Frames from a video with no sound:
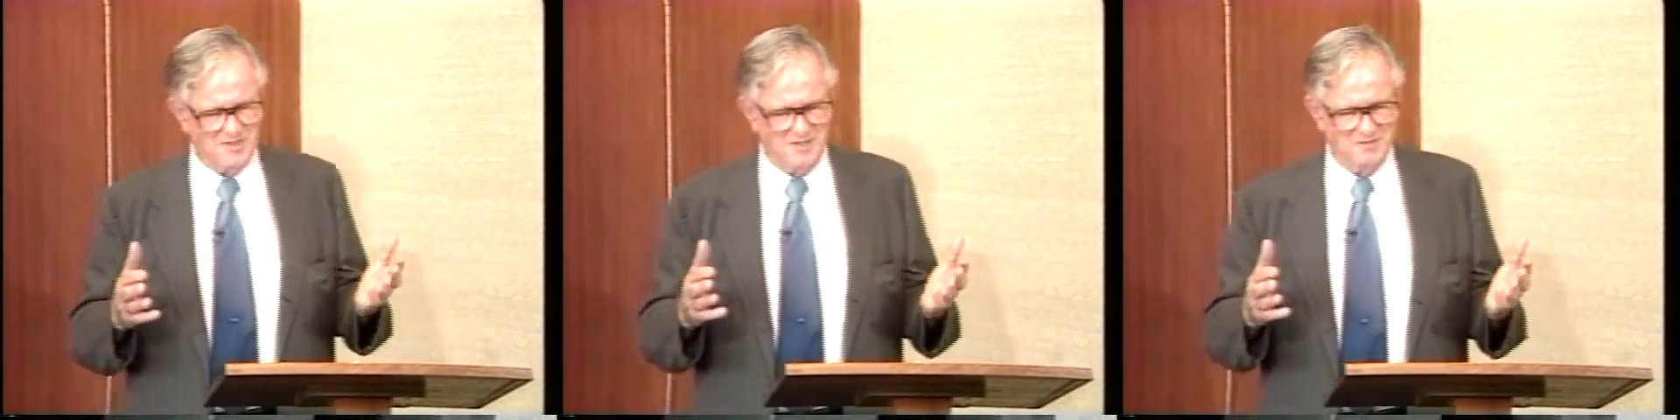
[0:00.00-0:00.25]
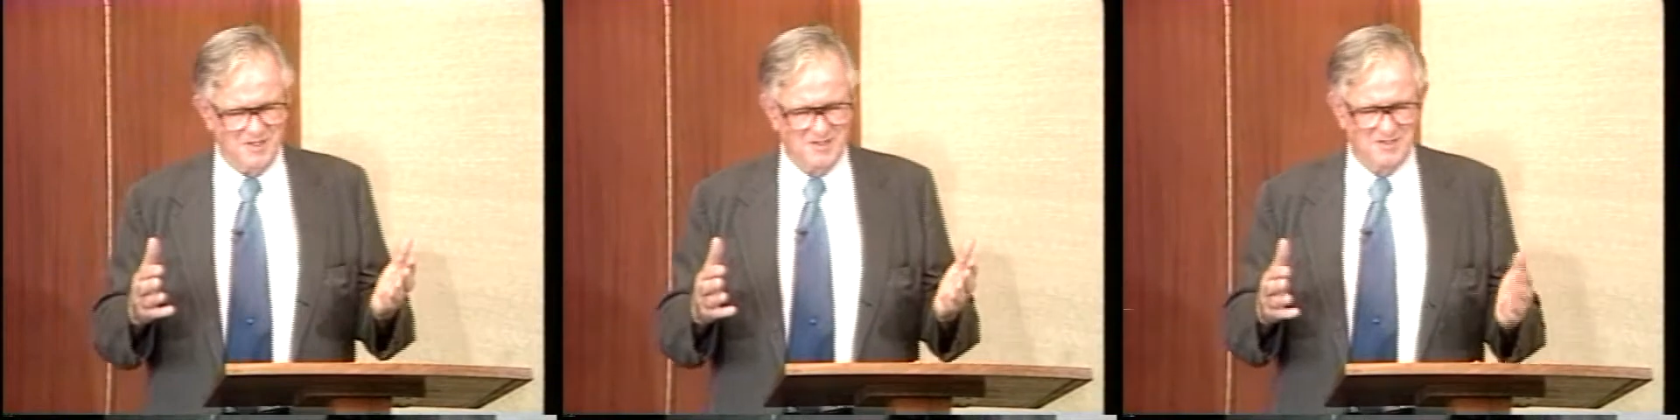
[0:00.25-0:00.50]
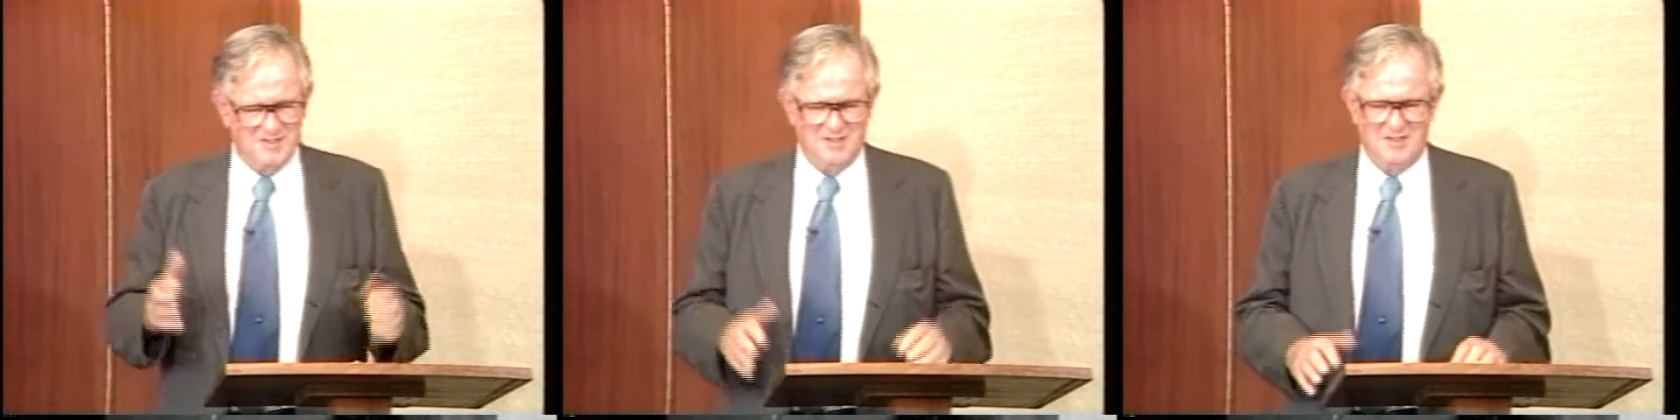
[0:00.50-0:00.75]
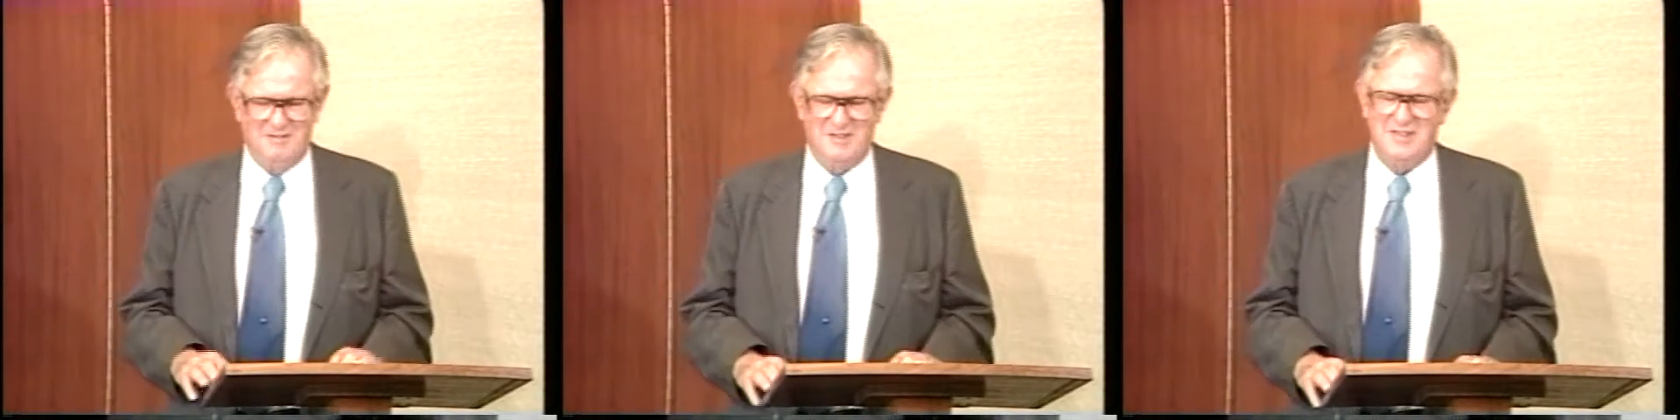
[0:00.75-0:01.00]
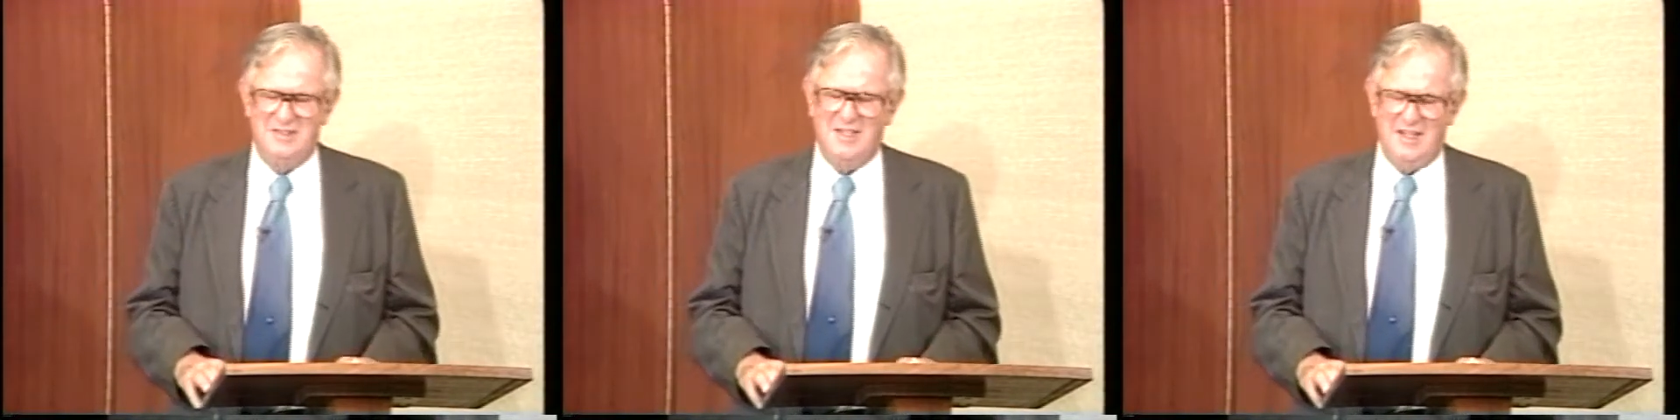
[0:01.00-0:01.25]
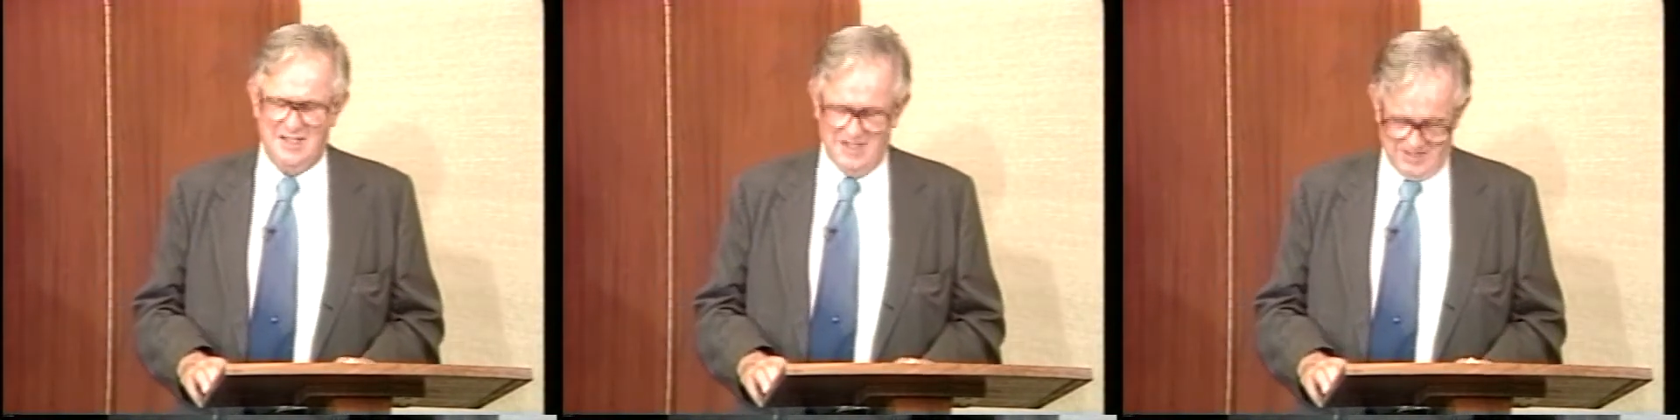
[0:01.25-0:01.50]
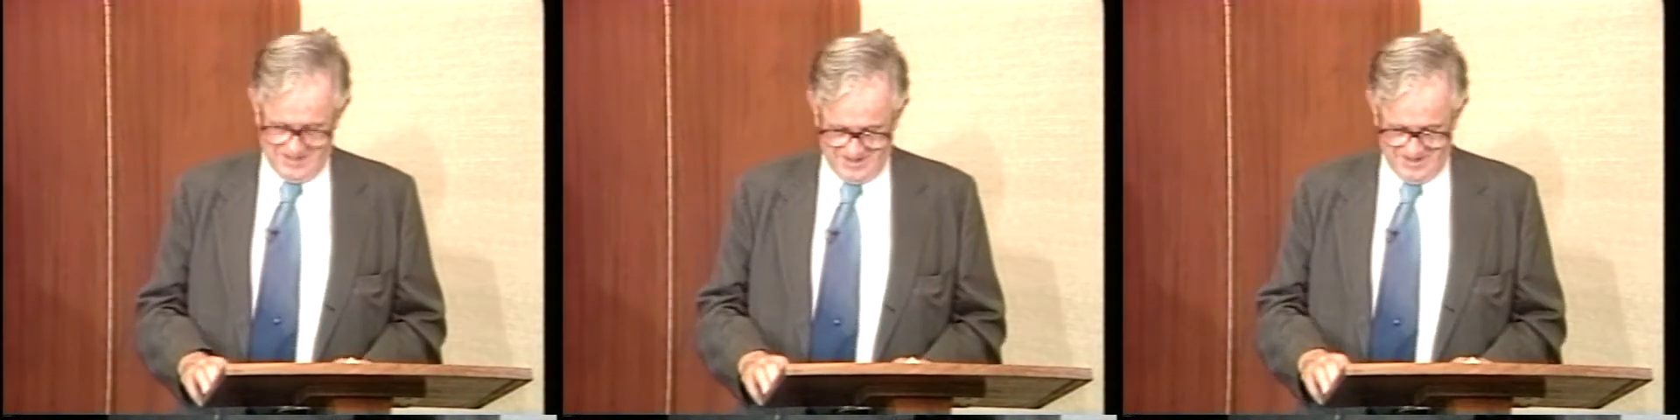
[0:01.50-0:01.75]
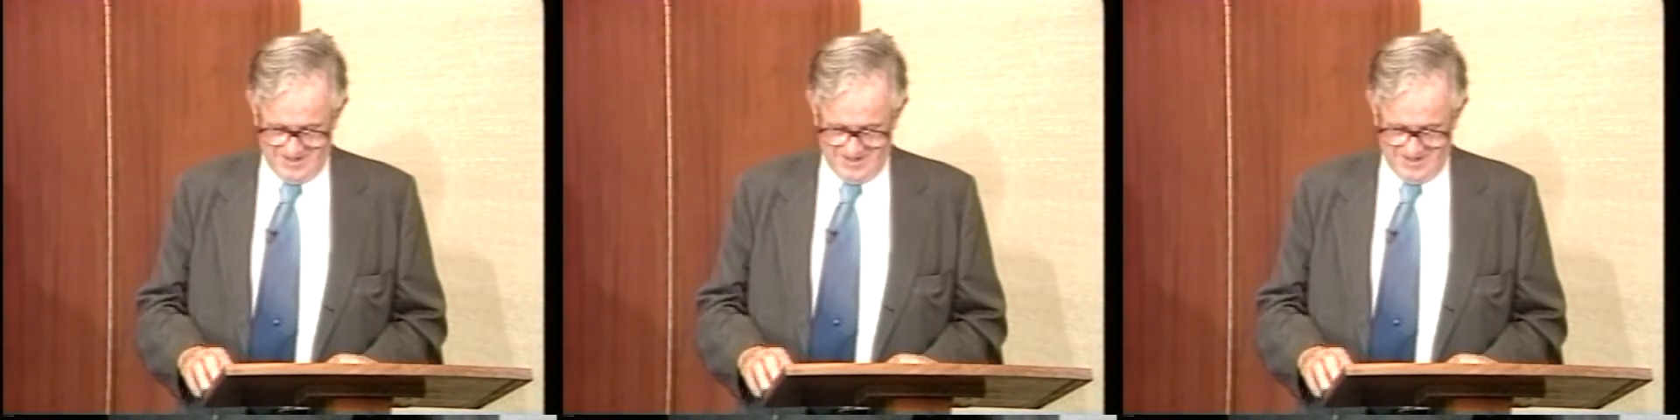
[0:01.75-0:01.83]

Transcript: there was a